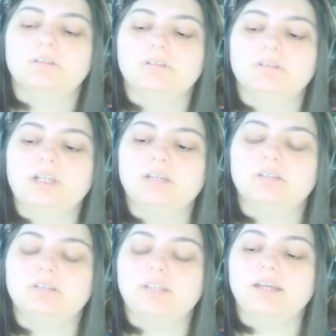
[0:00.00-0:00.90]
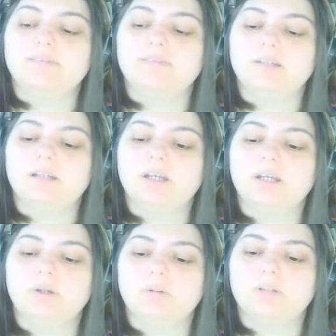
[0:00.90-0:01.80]
that they have to
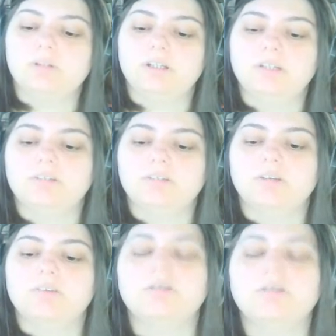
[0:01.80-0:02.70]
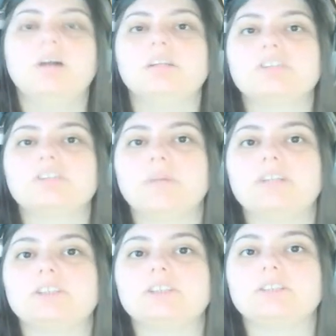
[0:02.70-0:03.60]
load. Have to go through all the
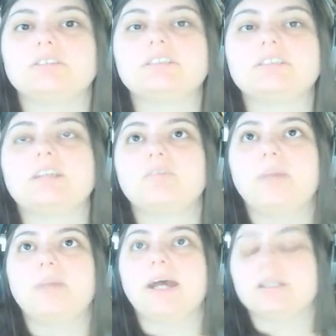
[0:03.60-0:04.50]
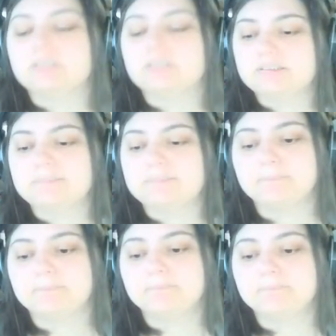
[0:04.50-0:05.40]
expansion and the stuff packs.
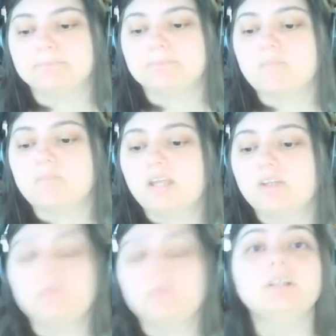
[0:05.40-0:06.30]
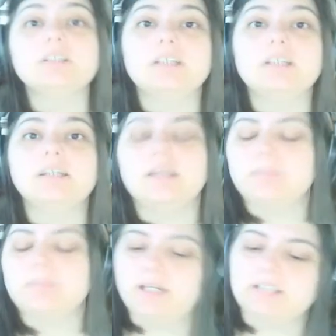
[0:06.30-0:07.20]
We're not saying game
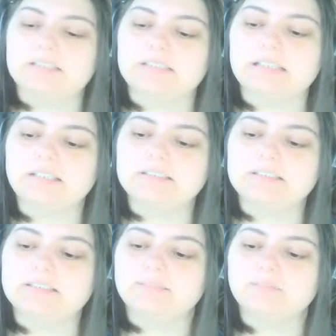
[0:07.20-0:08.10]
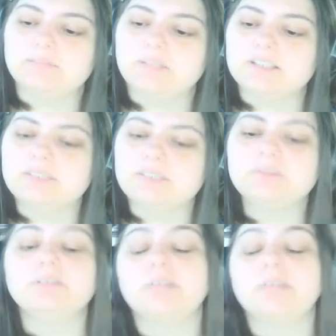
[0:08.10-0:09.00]
packs and kits, because since
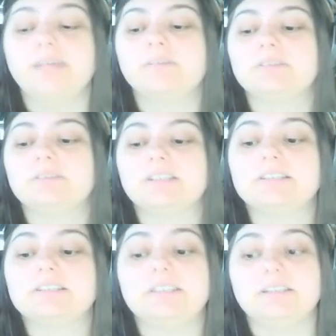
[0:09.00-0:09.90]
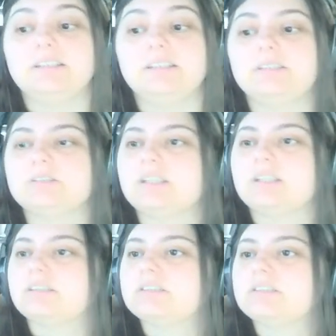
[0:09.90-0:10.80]
we don't have those things, we didn't need those things.